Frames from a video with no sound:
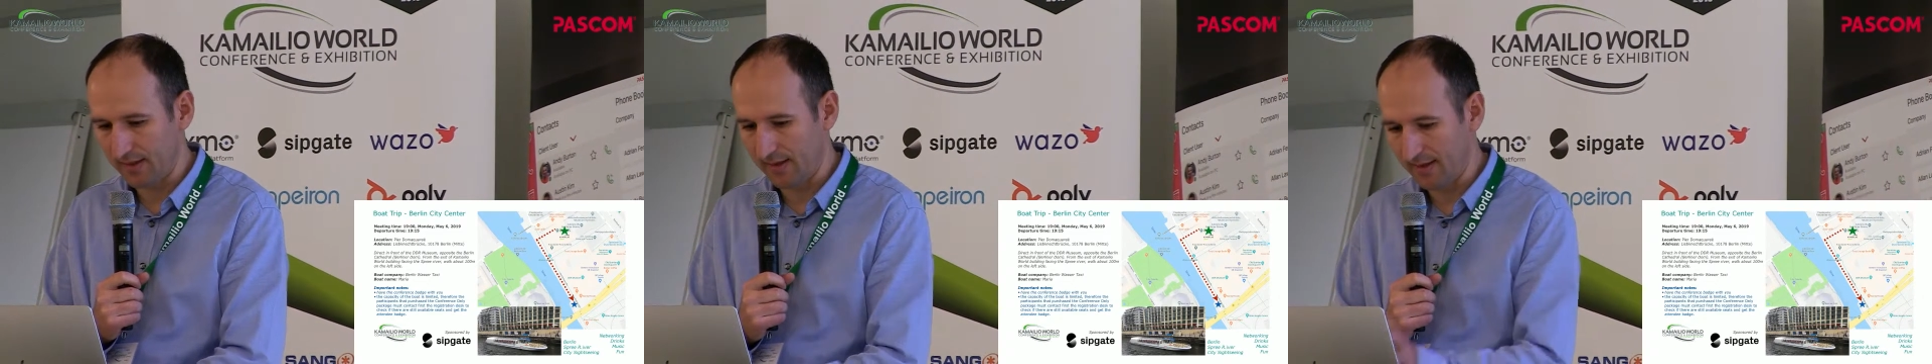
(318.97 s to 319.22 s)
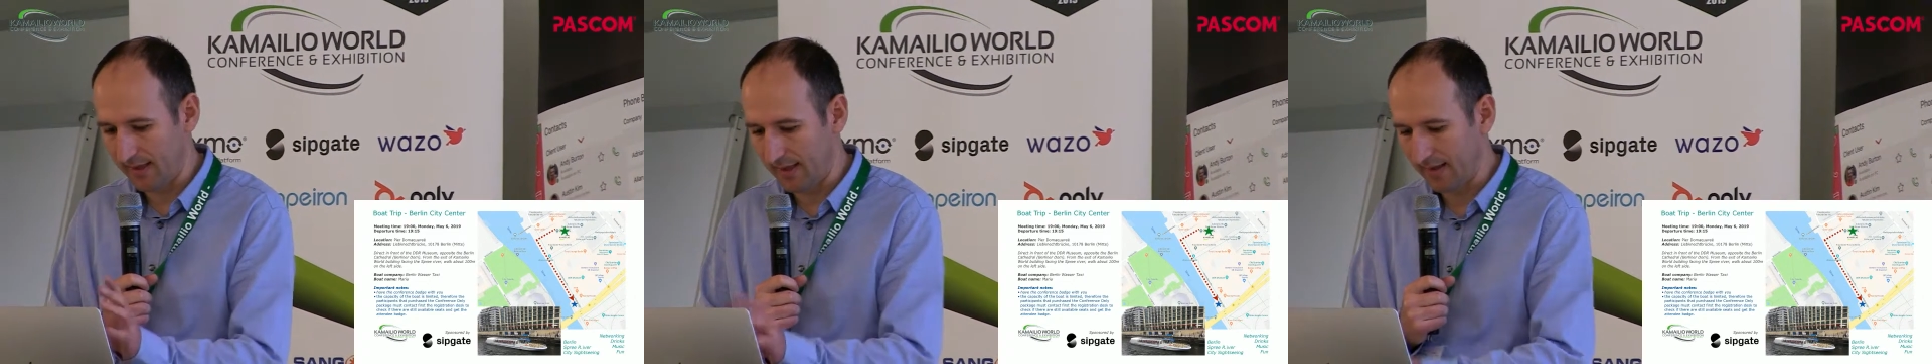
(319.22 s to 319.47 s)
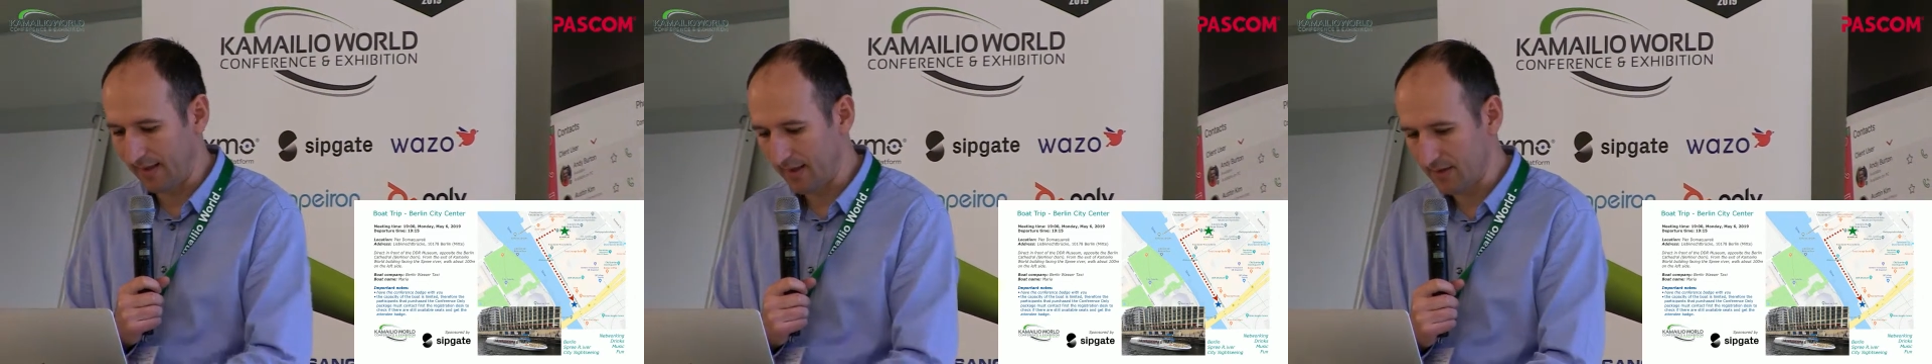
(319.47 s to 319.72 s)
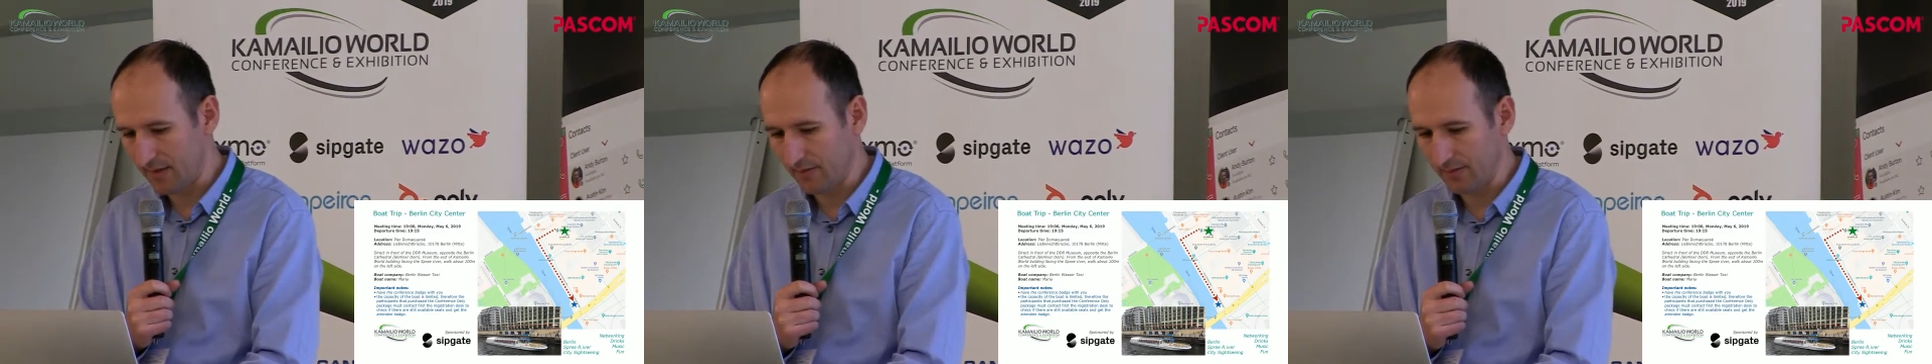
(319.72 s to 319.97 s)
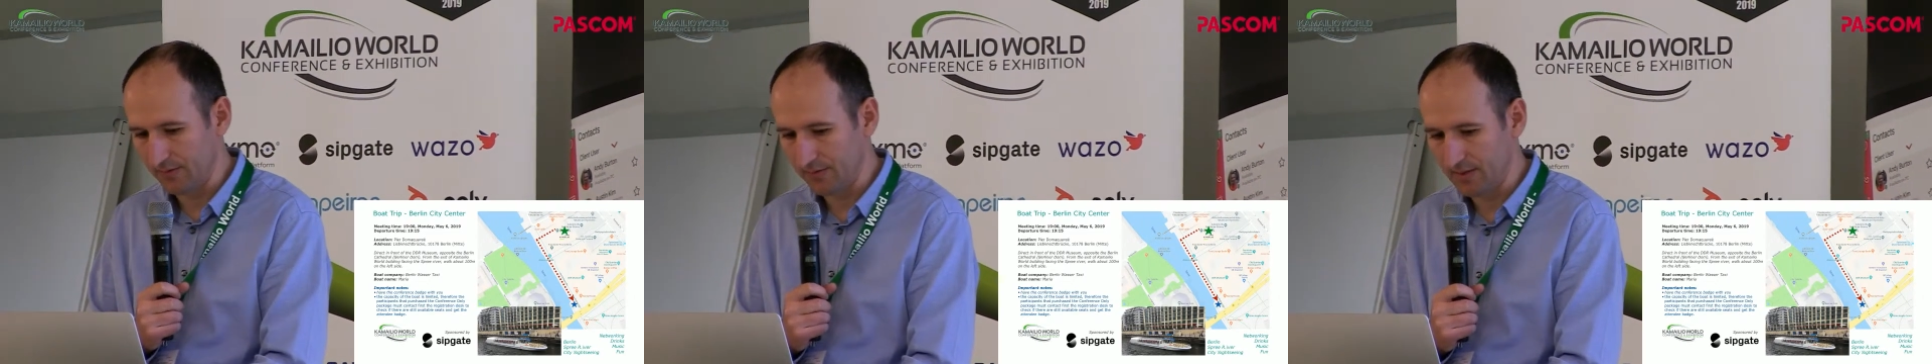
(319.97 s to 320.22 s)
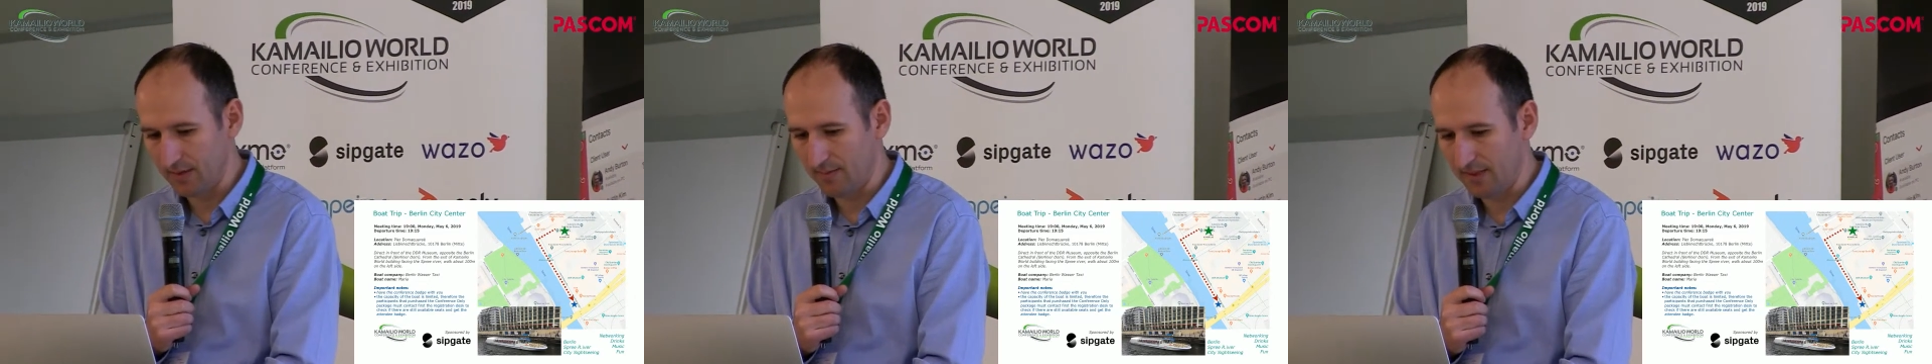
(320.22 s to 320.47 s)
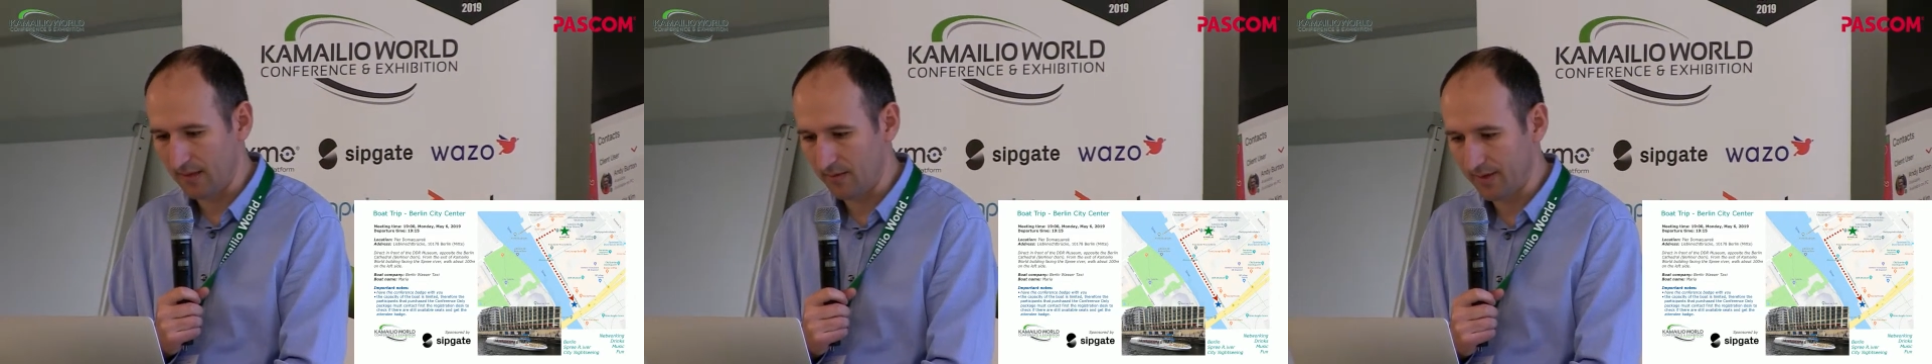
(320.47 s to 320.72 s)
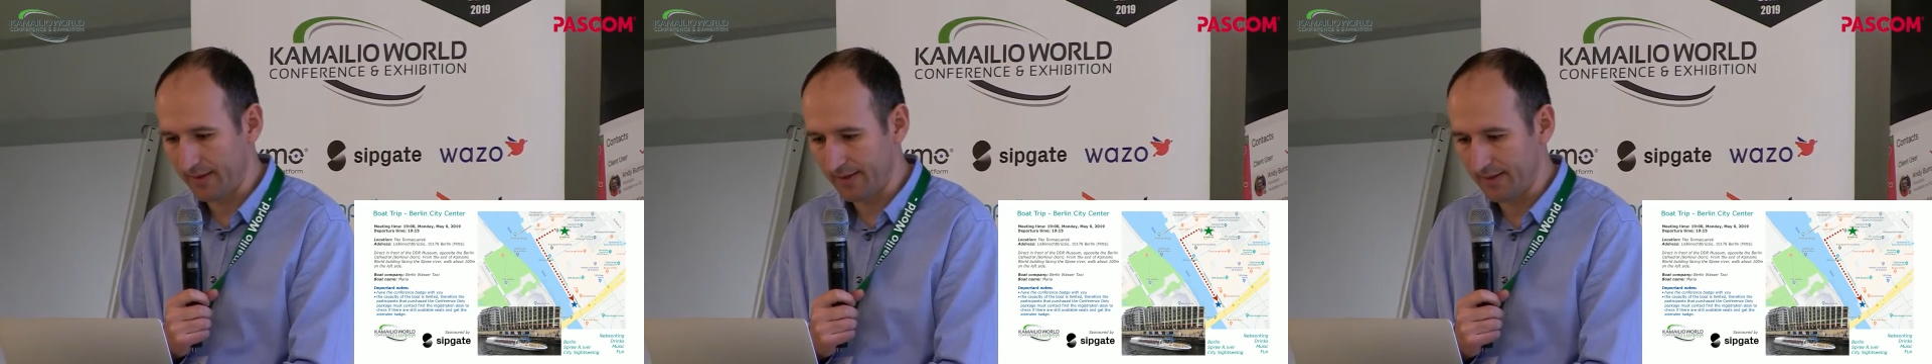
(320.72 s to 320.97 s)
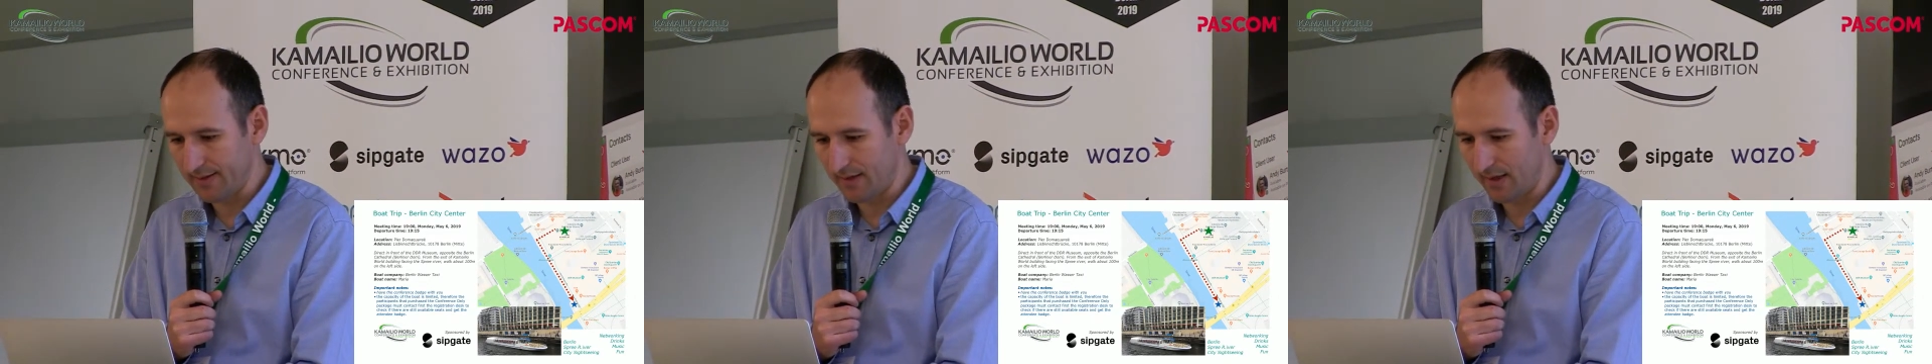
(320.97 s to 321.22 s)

And again, thanks to Sipgate organizing